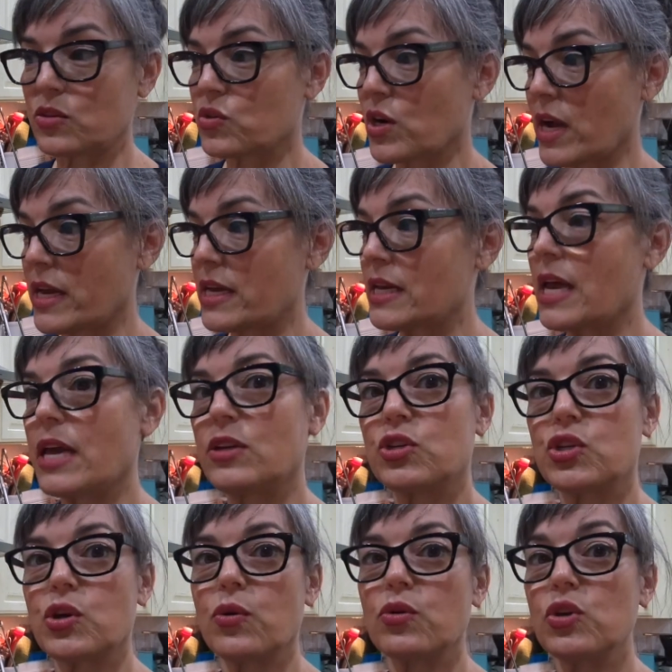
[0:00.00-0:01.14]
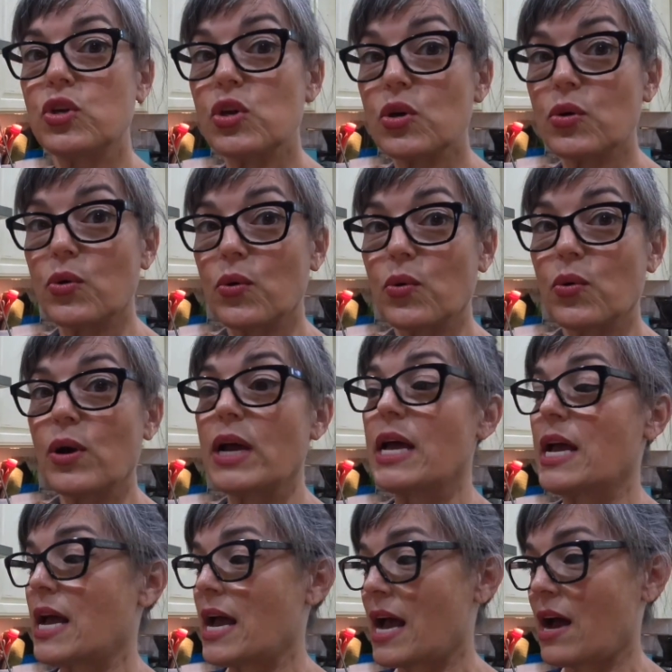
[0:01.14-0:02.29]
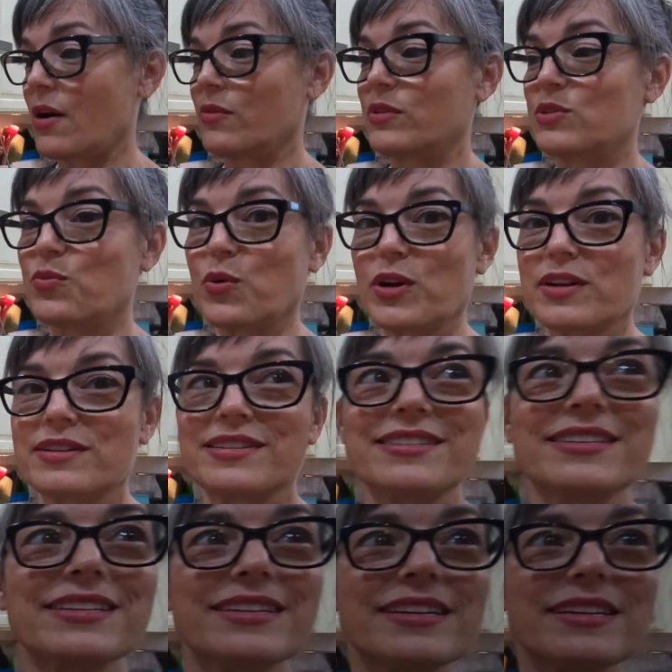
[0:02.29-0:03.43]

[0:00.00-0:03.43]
to try it and show you how this works.